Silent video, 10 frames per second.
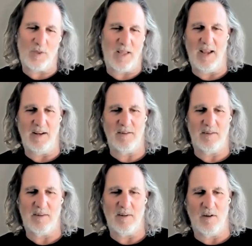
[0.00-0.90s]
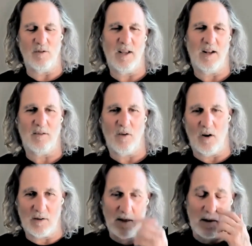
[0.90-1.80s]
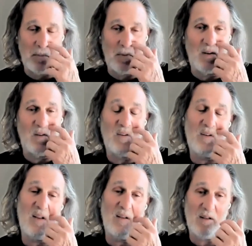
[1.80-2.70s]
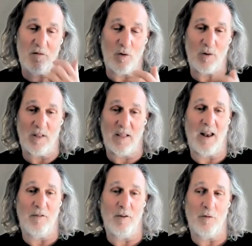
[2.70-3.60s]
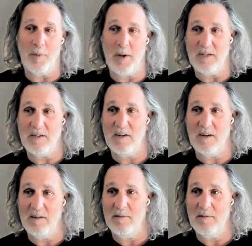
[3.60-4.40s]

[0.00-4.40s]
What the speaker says: with the agents and knows how to talk to them and evoke a lot of information,